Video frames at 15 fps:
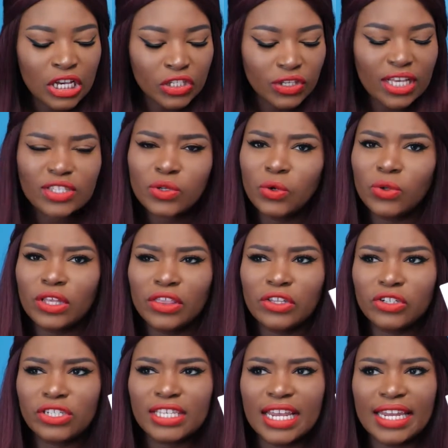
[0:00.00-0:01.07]
So that's cool that
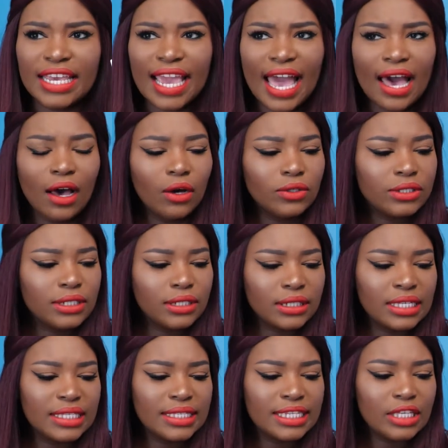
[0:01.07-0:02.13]
they're sending out
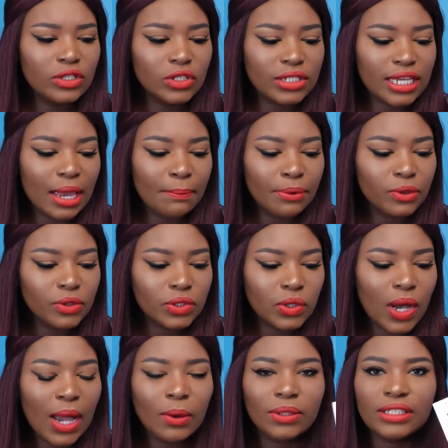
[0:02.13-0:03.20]
concealer samples.
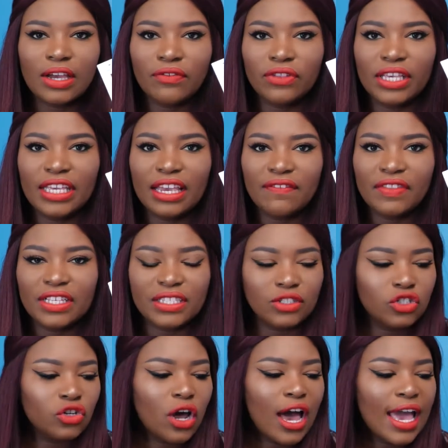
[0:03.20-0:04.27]
So I will definitely give this a
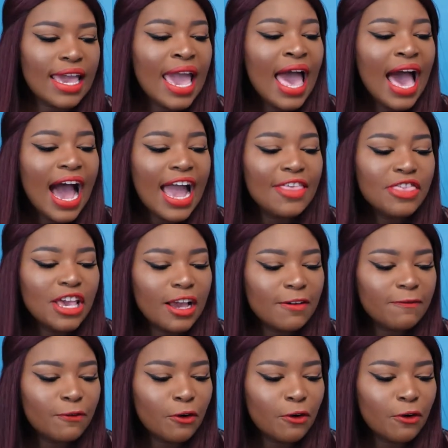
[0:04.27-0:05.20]
try. I think